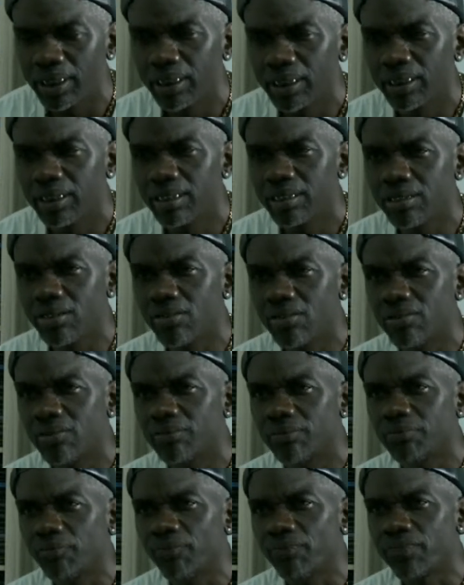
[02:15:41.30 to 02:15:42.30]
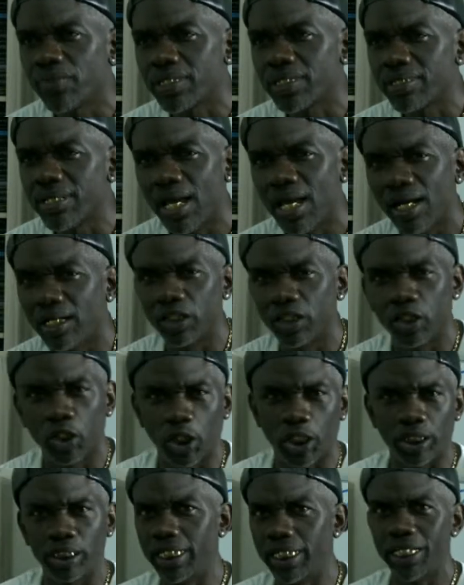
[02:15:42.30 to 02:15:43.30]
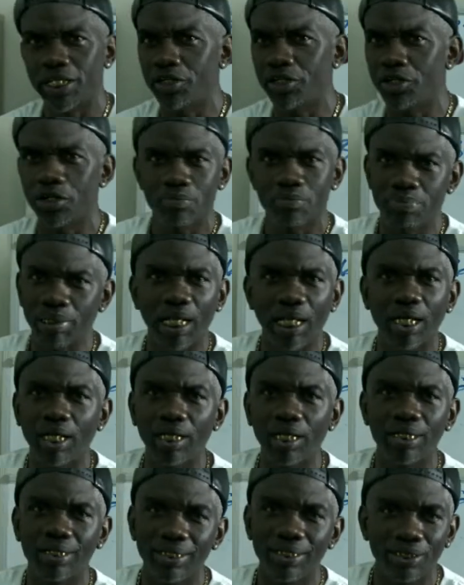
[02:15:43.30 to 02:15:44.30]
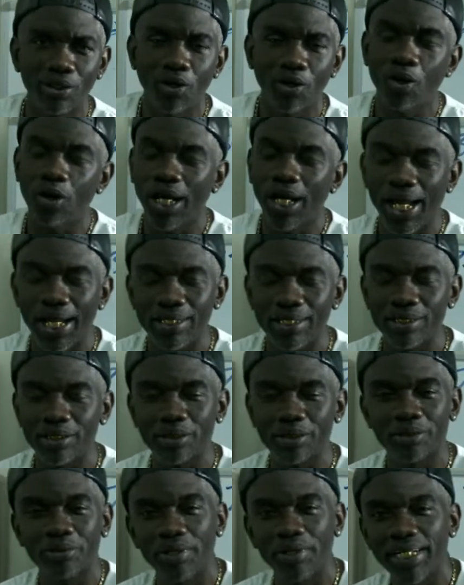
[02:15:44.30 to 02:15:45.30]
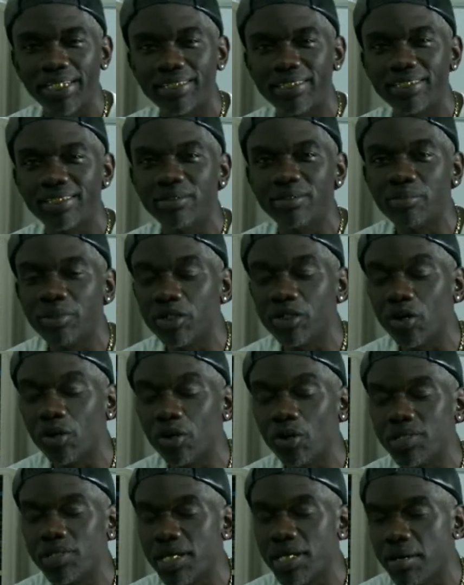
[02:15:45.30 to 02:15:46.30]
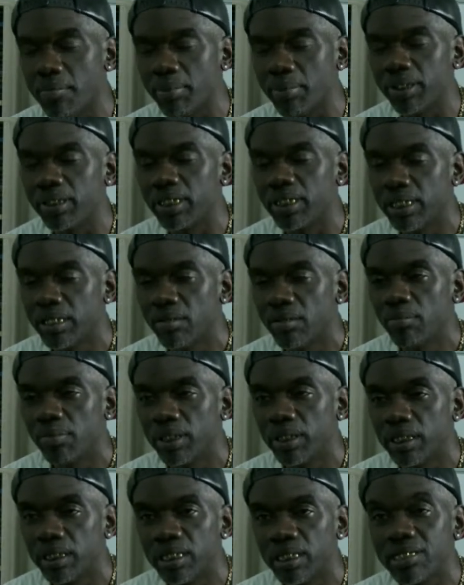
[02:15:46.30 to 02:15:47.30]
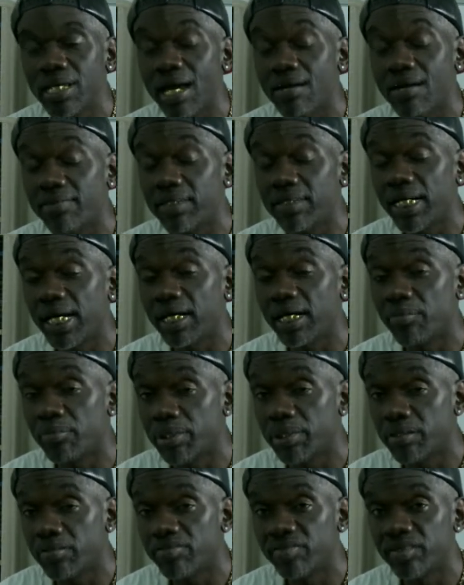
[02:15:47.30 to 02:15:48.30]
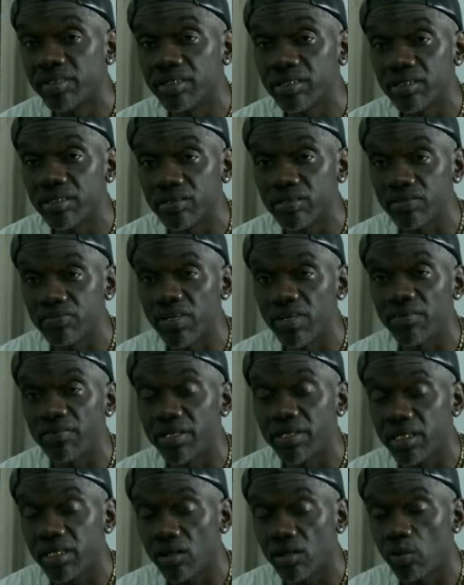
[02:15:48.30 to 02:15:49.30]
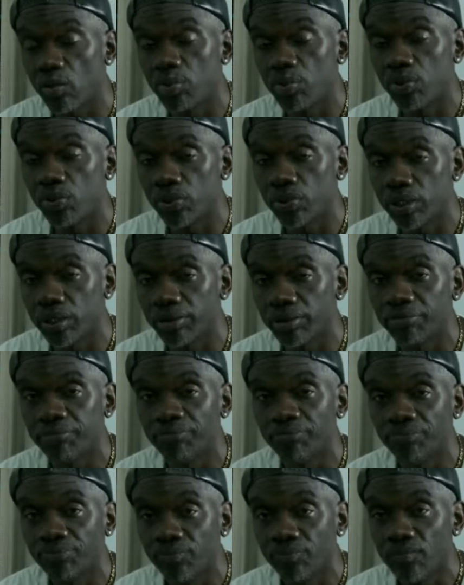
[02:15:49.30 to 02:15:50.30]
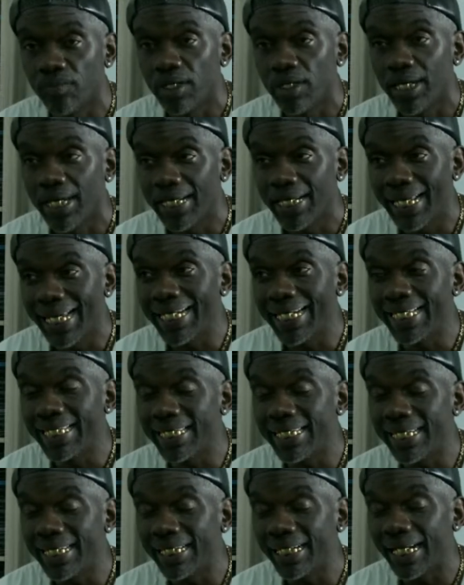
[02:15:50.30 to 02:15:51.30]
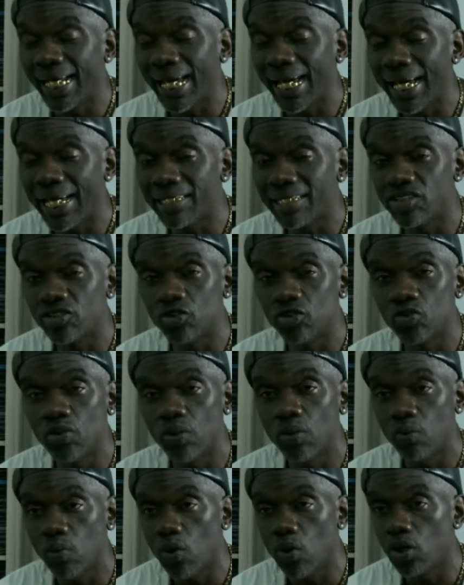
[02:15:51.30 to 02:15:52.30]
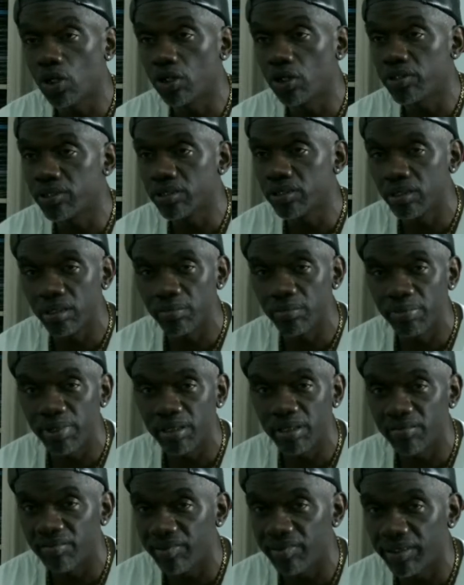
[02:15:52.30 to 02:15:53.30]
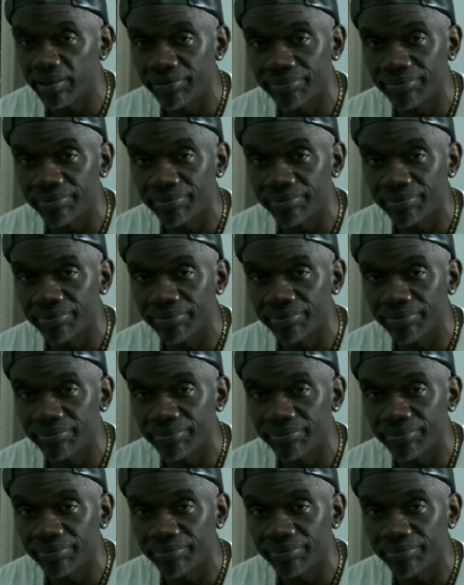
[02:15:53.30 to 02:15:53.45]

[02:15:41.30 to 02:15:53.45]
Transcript: So it's not going to clean your blood and all kinds of crazy, you know what I'm saying? But it does have a lot of benefits. It's very therapeutic. And anything that has to do with water is going to benefit.